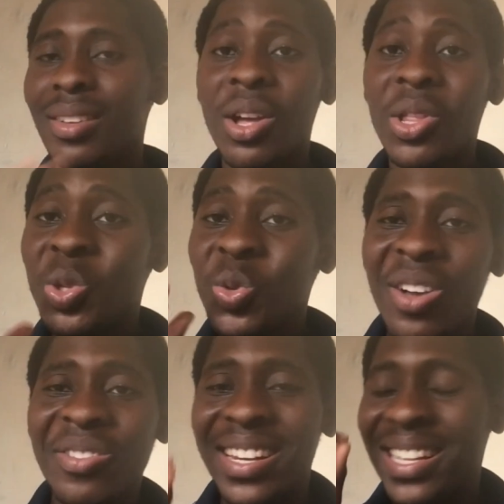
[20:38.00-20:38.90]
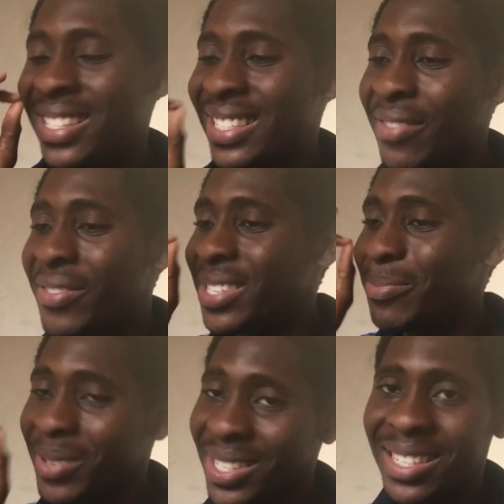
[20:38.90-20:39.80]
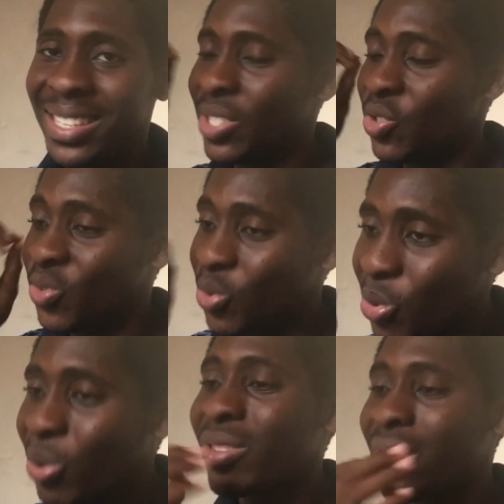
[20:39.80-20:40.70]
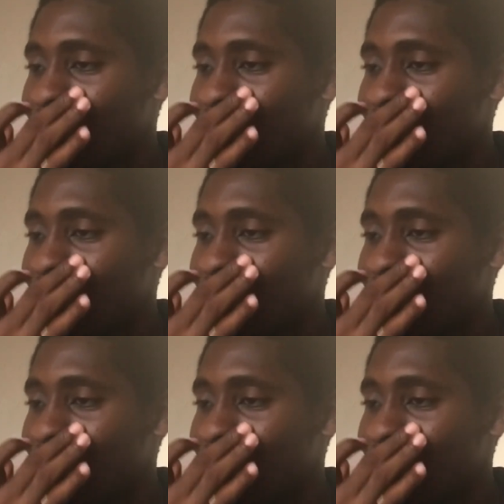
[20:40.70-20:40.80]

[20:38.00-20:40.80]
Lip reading: 270% growth